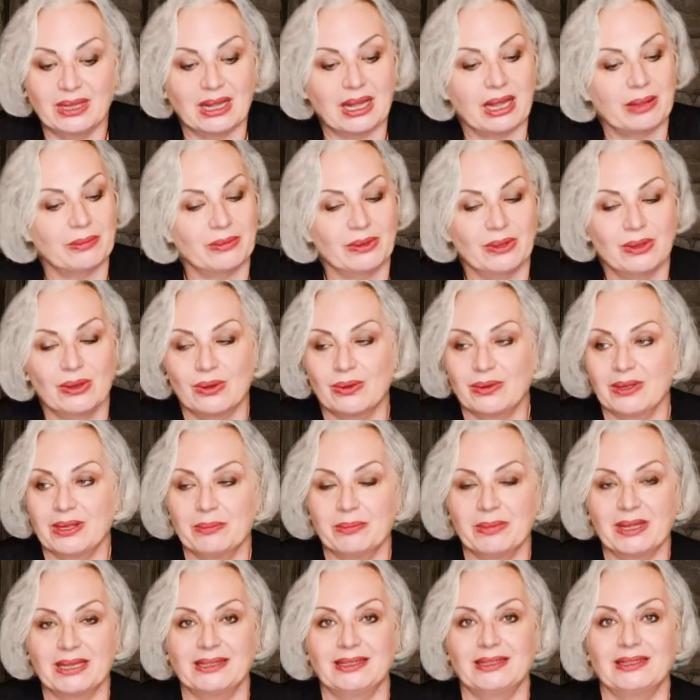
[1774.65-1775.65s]
I'm going
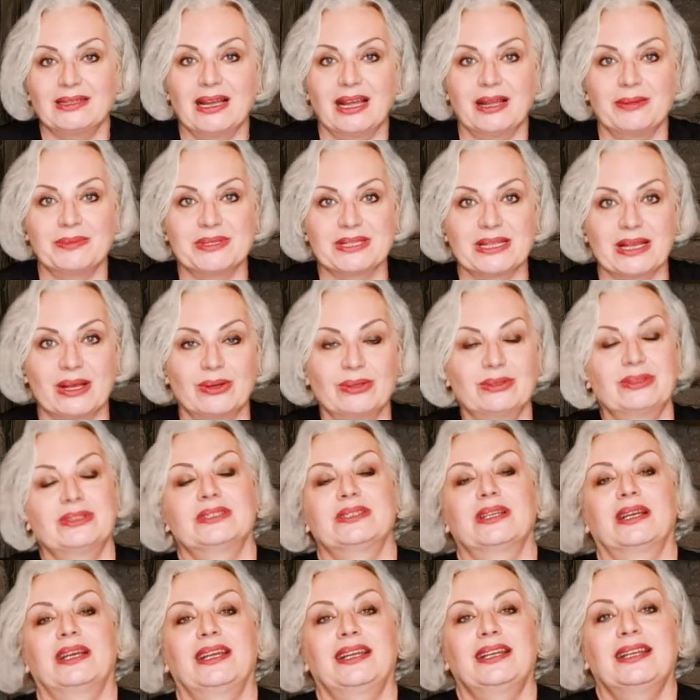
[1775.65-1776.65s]
many times
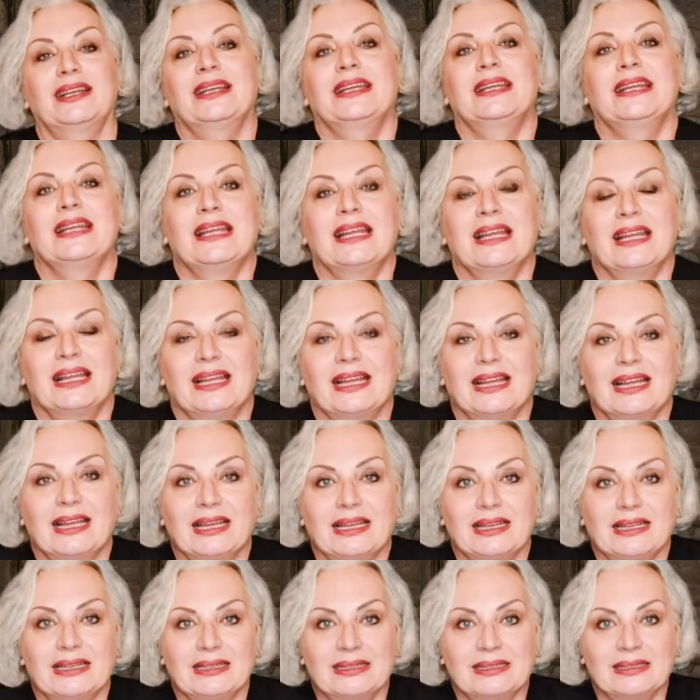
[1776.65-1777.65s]
outside
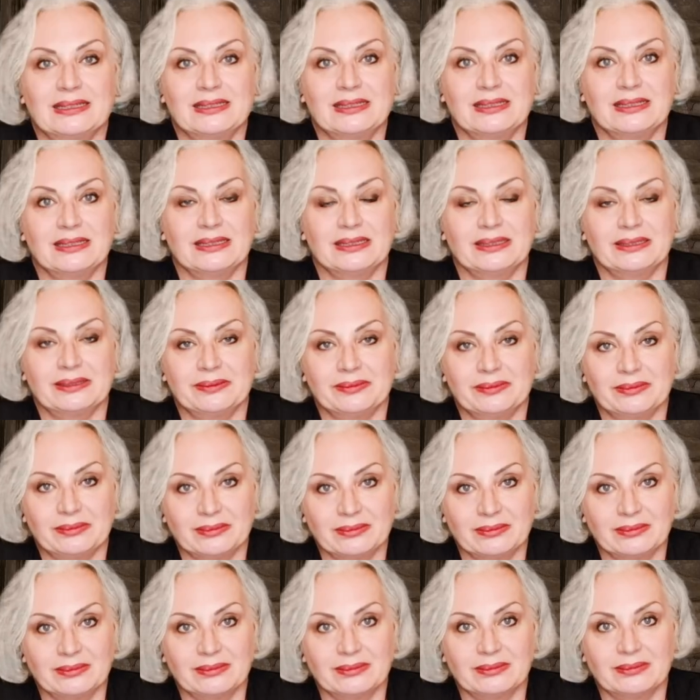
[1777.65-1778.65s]
and
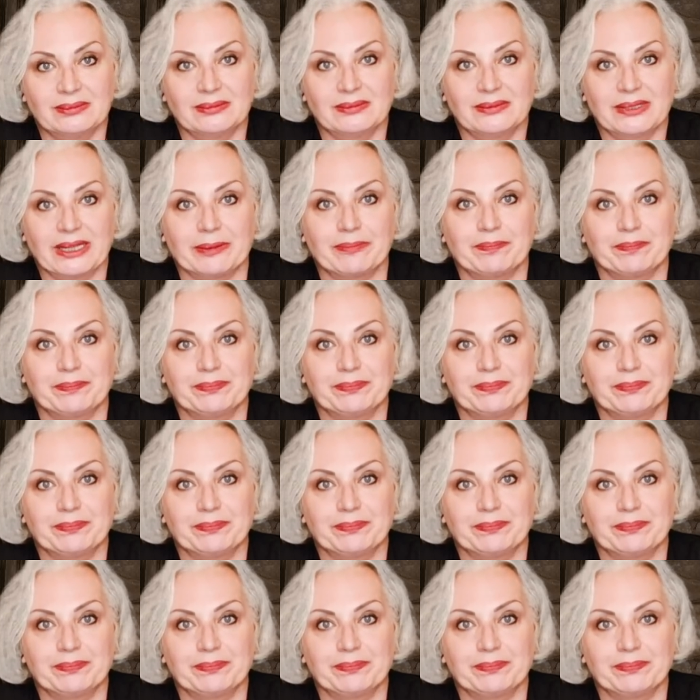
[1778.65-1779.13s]
um, yeah,